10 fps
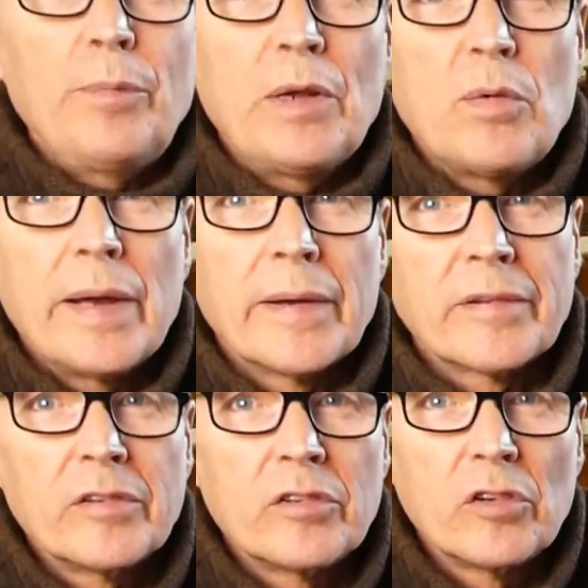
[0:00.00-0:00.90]
be quite
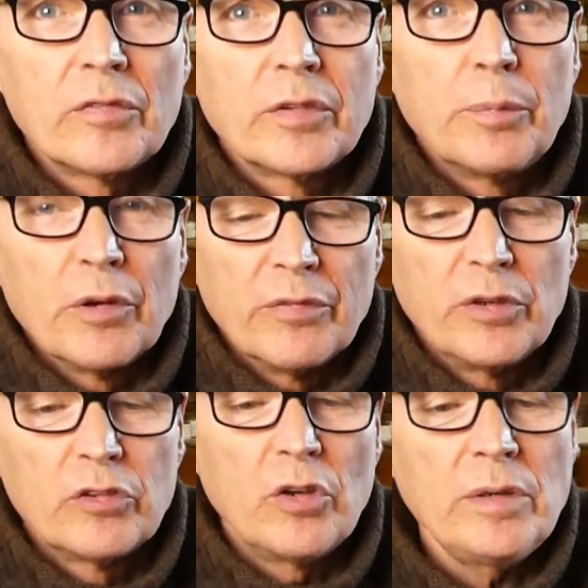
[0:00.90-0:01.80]
nice and soft to put your
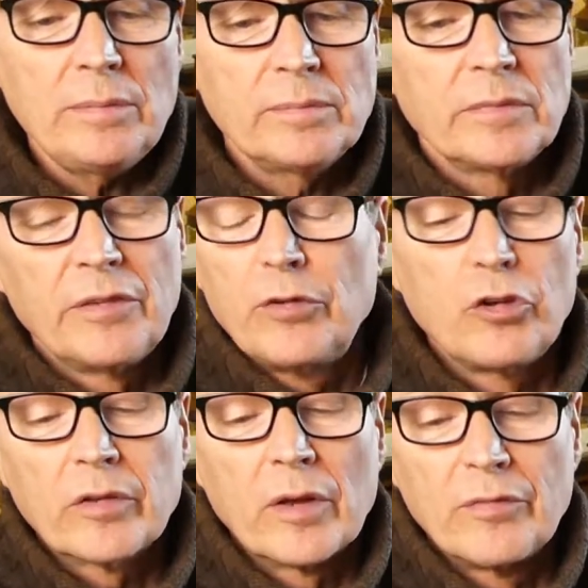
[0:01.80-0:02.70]
foot on if you're
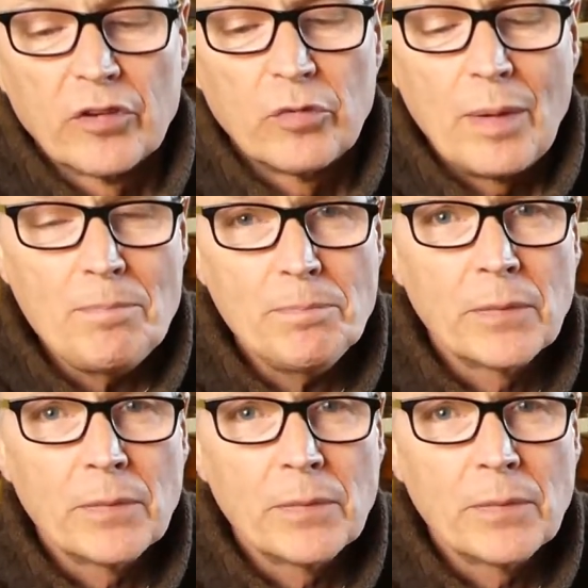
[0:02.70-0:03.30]
just going for a swim,